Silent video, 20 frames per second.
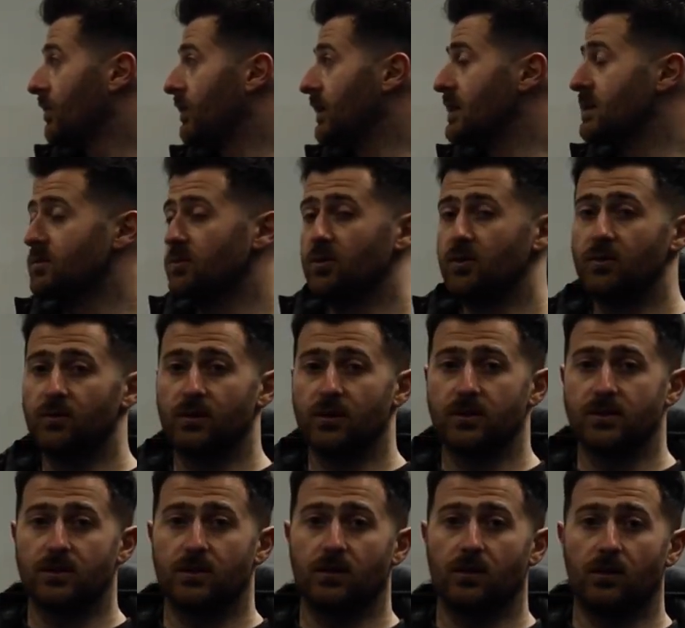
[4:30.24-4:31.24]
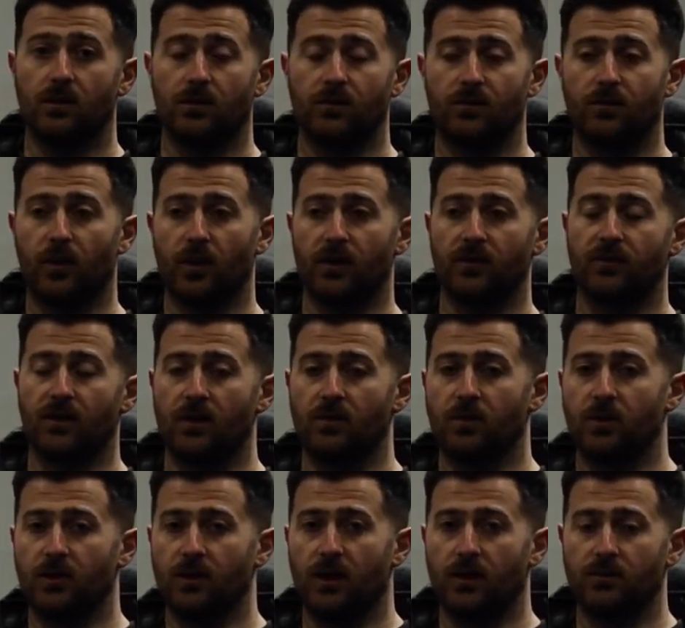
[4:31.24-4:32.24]
these movements of butterfly
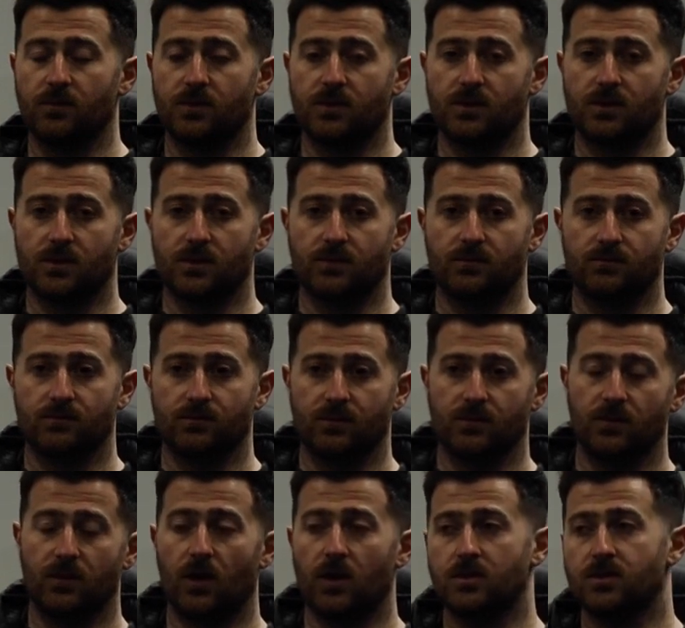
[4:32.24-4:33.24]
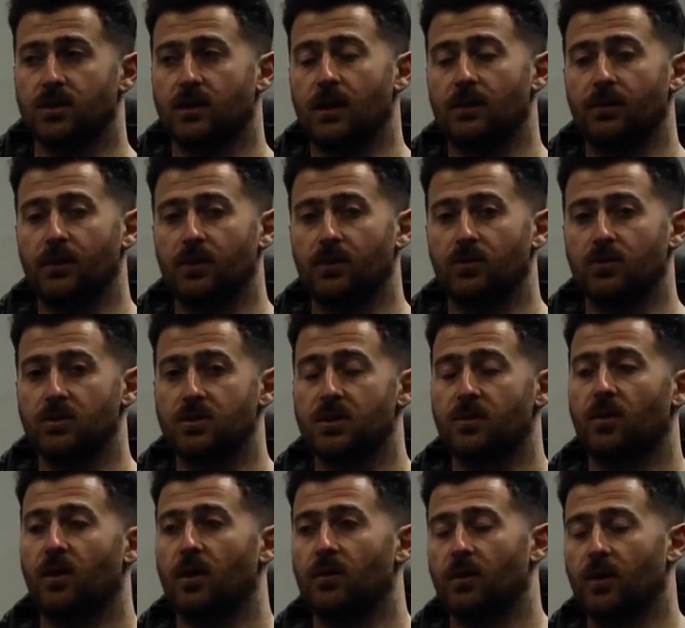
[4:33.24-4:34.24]
pull-ups, lots of kipping toes to
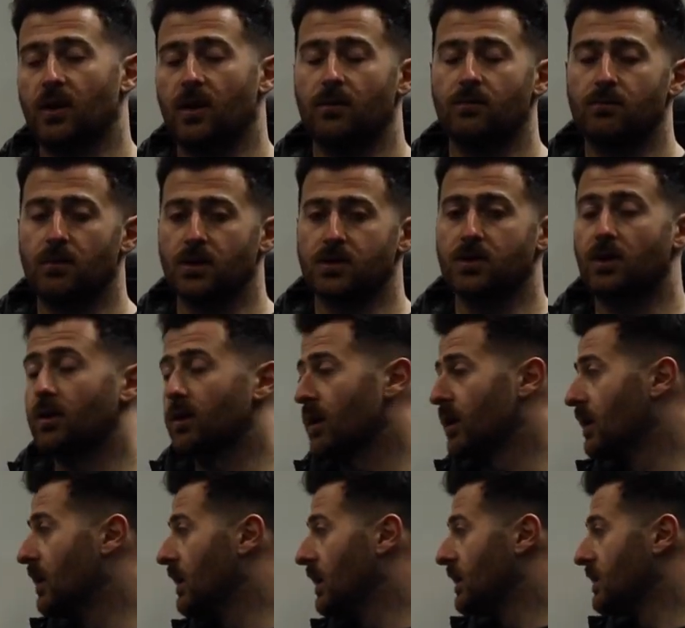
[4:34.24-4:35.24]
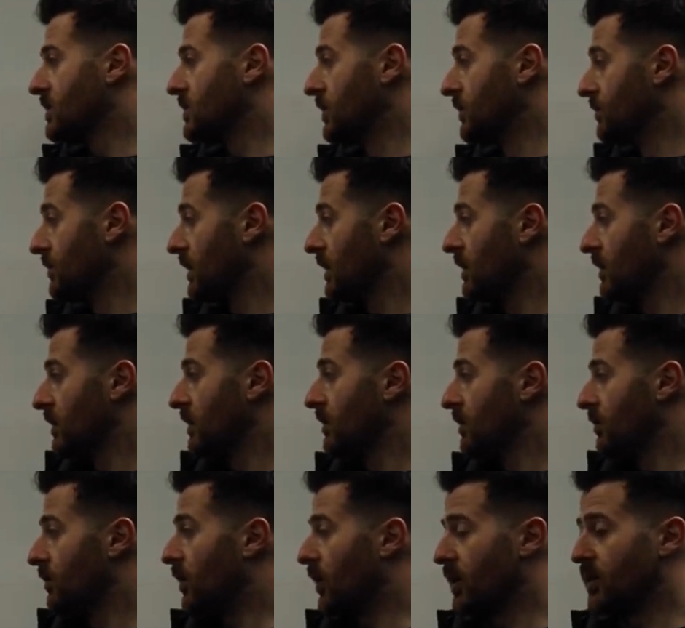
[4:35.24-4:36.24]
bar become much harder. So
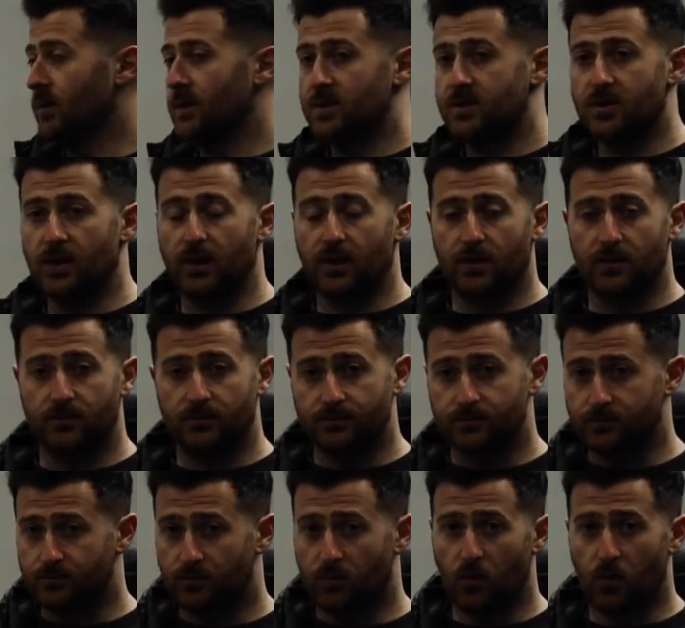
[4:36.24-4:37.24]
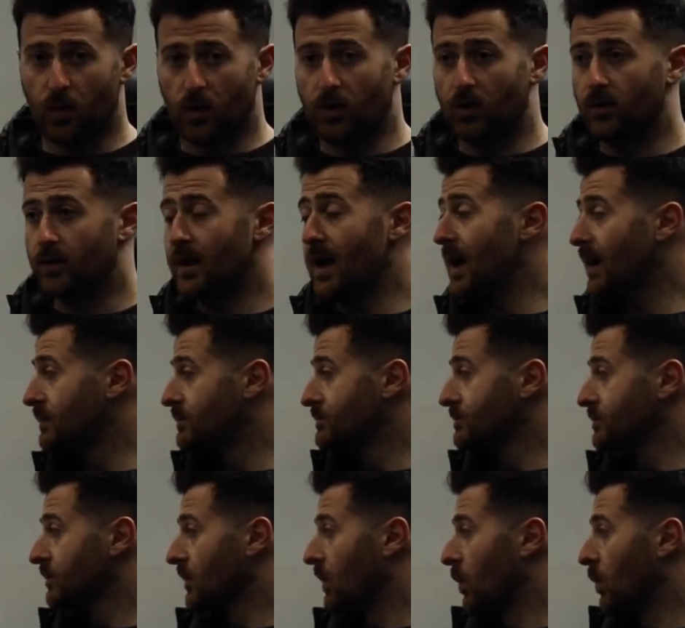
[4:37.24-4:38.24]
body weight strength, work on that.
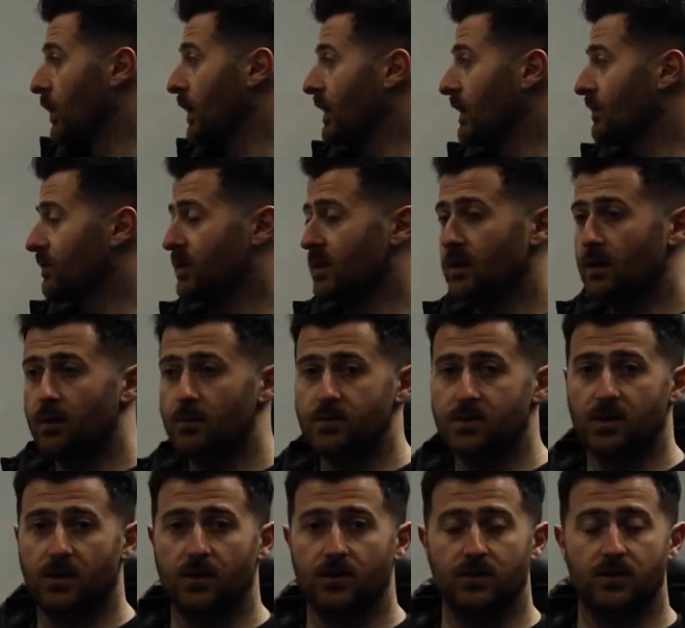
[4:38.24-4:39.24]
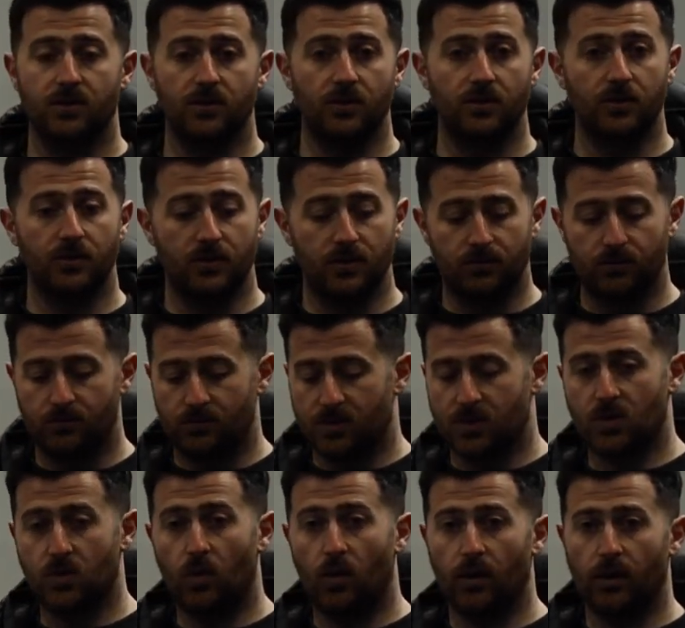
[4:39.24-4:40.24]
Weightlifting comes down to
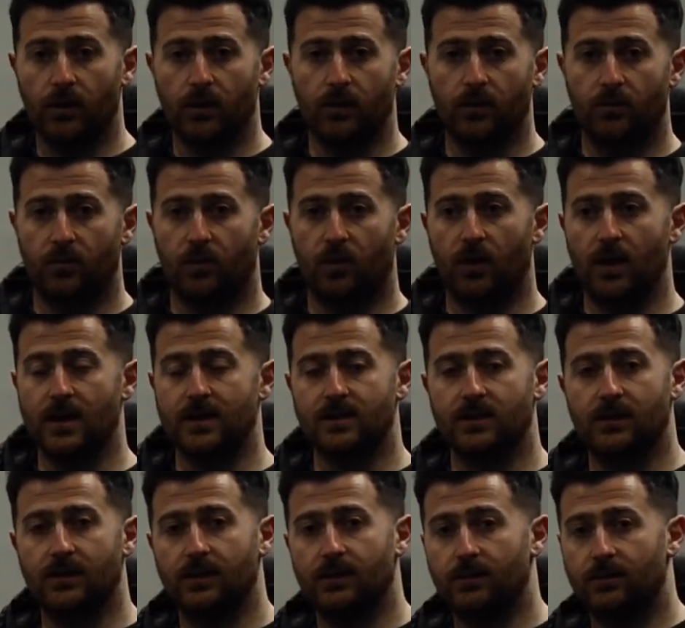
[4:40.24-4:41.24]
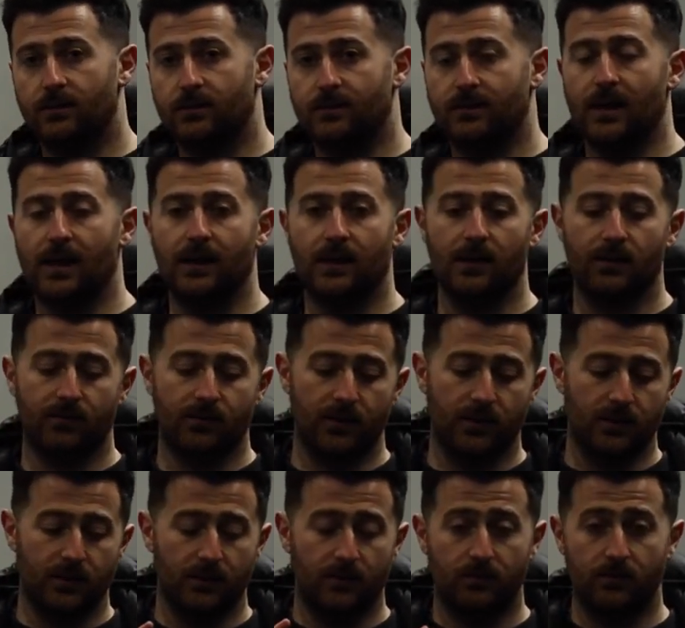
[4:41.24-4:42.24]
squatting, pressing,
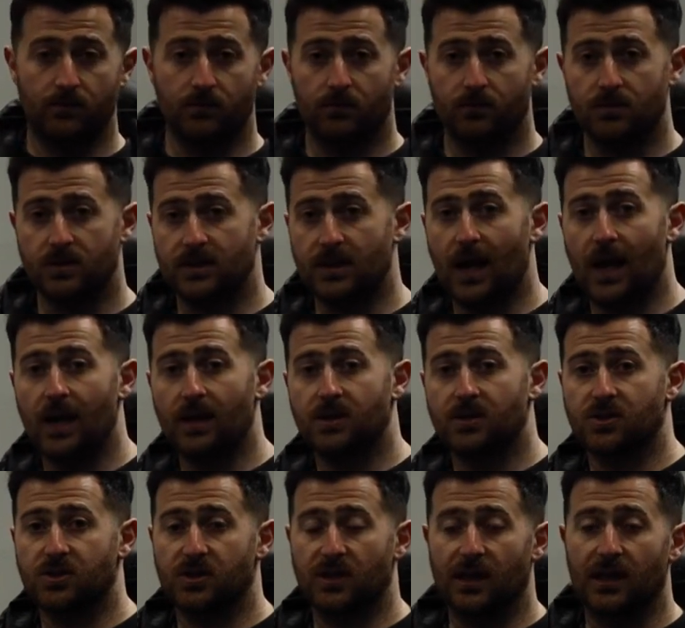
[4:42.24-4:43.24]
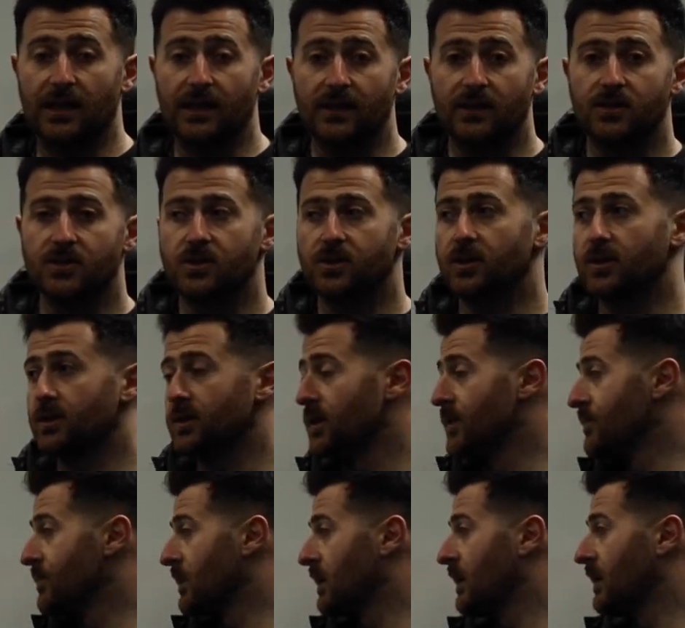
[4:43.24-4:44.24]
deadlifting, snatch, clean and jerk.
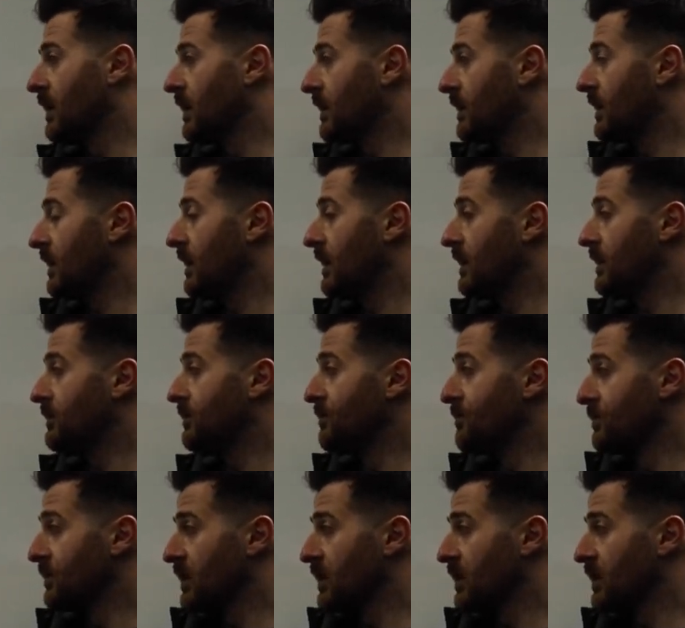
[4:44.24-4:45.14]
Again,